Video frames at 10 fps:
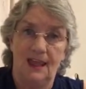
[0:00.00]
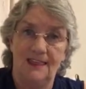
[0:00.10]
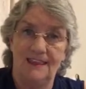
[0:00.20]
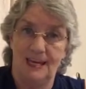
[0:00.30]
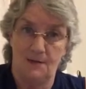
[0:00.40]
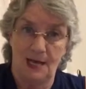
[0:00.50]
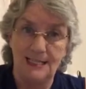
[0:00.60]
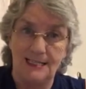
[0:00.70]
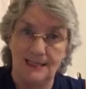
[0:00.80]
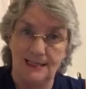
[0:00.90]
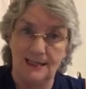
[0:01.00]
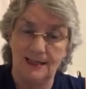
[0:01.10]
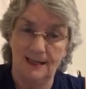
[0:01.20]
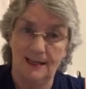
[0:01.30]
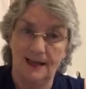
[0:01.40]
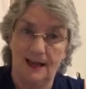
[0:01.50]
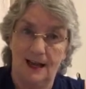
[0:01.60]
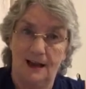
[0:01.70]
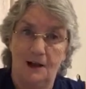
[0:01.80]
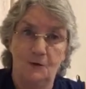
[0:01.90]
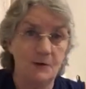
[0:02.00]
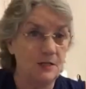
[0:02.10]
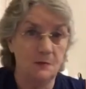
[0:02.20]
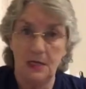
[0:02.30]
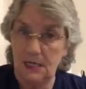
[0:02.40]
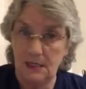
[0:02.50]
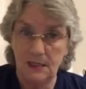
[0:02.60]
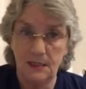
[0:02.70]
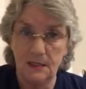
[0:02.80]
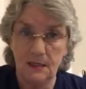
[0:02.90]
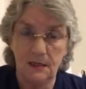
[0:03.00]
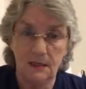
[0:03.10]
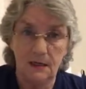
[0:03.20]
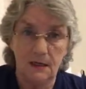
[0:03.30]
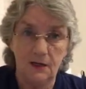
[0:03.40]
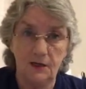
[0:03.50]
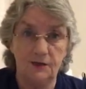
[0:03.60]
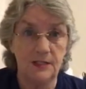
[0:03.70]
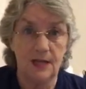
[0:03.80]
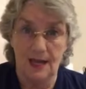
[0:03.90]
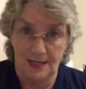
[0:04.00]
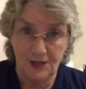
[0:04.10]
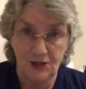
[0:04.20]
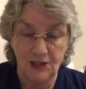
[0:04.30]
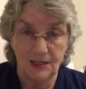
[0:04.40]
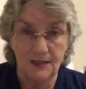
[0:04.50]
then it matters, which means you've attached.